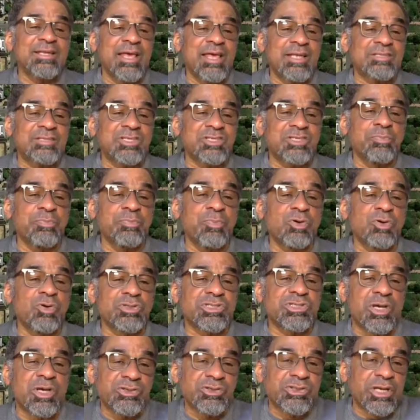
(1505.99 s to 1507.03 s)
it's a more
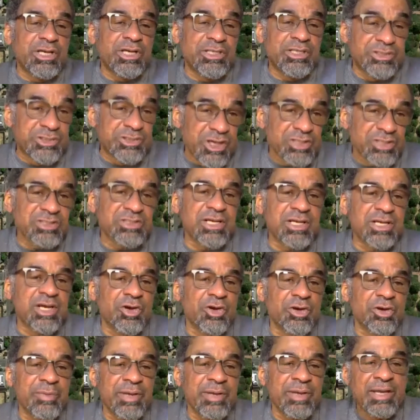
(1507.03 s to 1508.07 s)
socially just
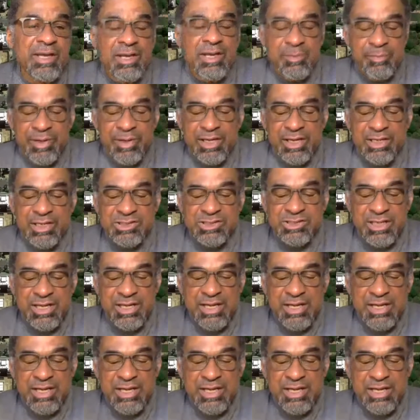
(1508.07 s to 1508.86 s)
economy because